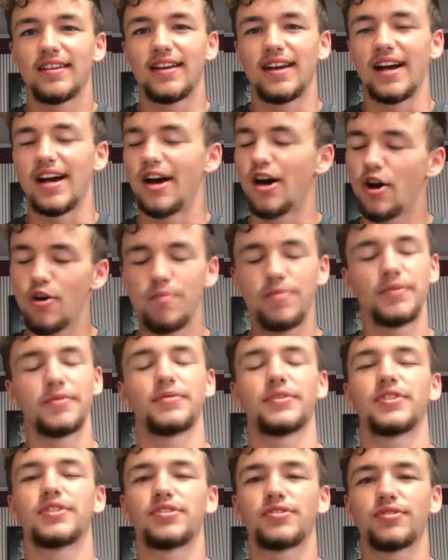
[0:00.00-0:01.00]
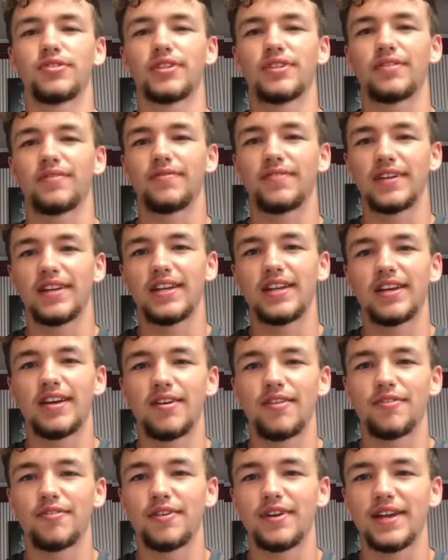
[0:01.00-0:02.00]
I hope you enjoyed the
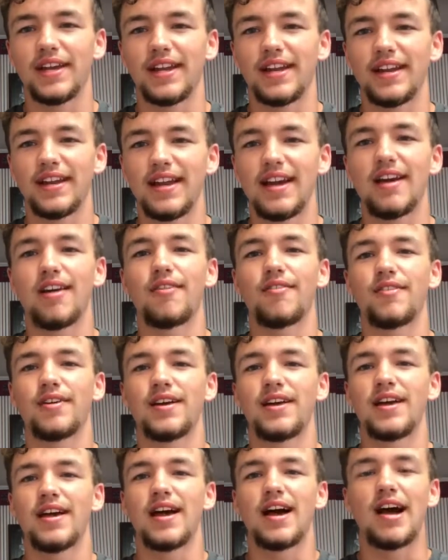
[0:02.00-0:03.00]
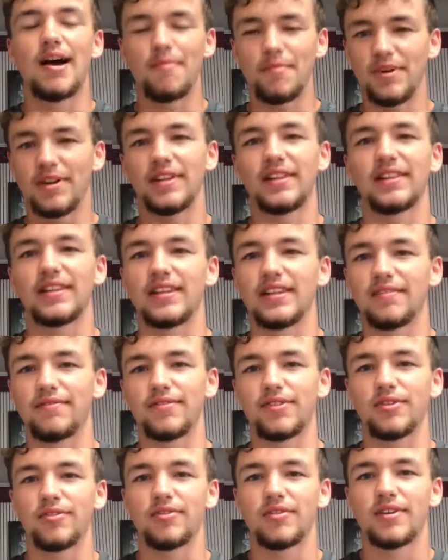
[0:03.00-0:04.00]
video, and now I'm going to leave
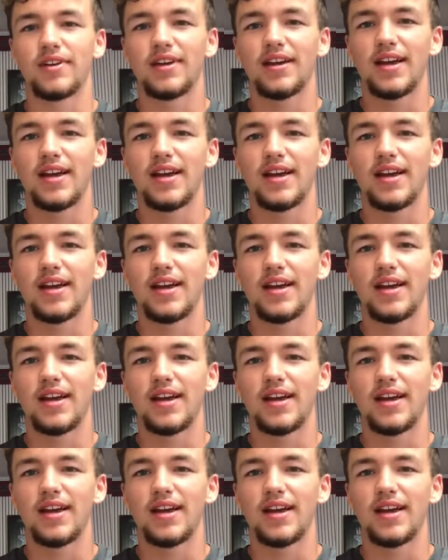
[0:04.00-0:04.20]
you.